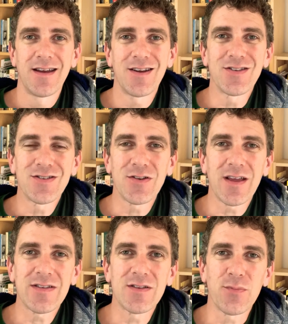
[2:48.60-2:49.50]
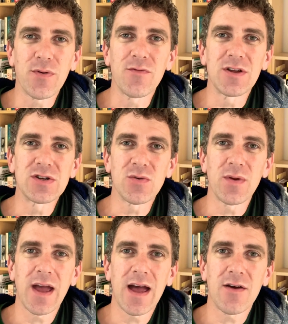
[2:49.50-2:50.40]
And so that's the privilege that we
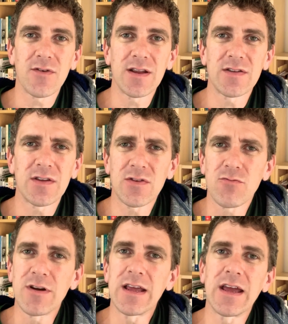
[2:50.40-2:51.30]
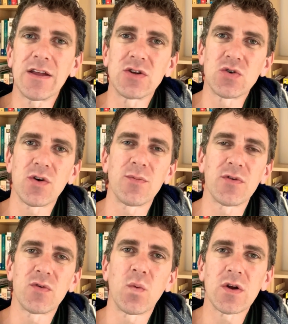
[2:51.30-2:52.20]
have. And it's really enjoyable
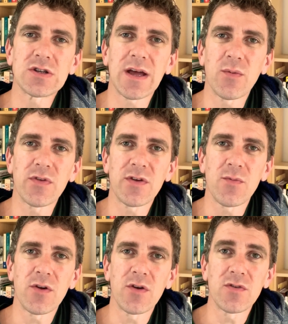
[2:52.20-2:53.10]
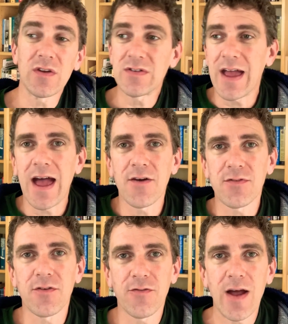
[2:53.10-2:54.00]
to watch that with someone who doesn't have
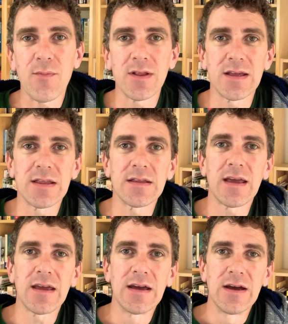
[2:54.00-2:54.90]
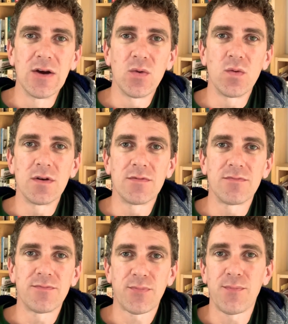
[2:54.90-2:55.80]
the family that they would
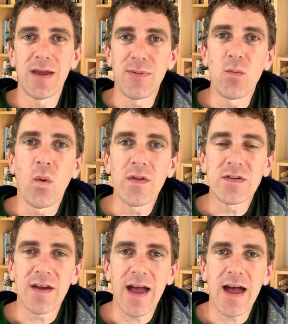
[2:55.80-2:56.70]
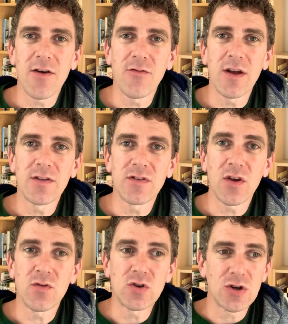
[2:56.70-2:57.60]
maybe want to have. And
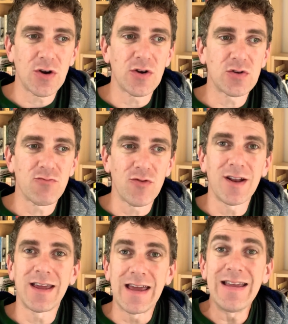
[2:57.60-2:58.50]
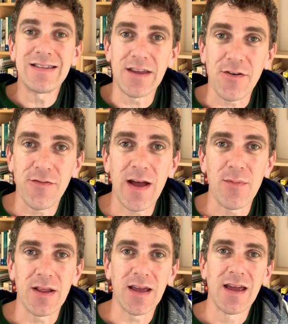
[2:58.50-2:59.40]
so church really is their
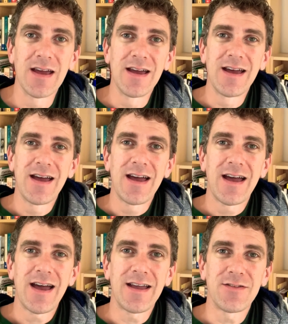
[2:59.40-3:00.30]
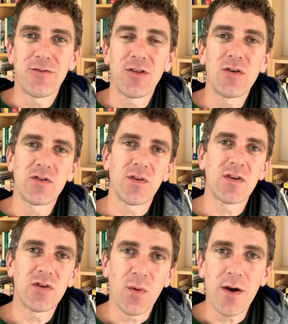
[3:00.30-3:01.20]
family. And for those of us
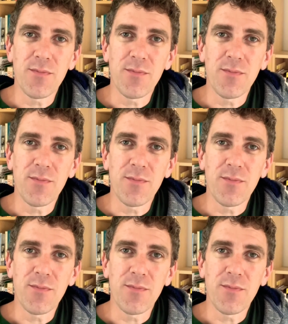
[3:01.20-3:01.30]
who are